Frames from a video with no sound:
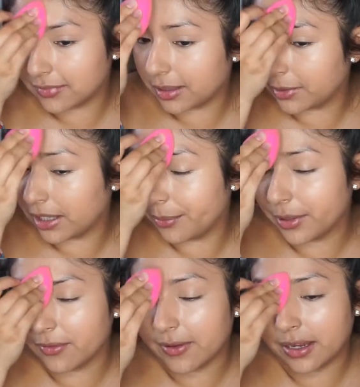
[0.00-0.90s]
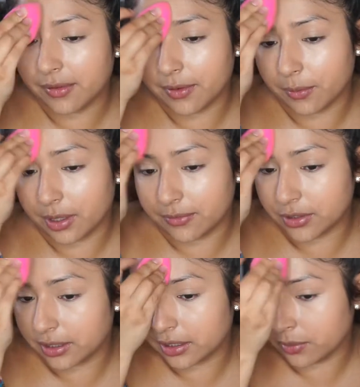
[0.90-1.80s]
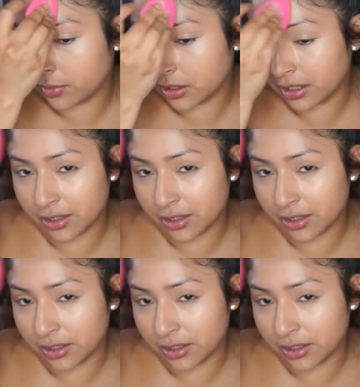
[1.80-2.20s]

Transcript: I'm not a big fan of it when I've tried it at work.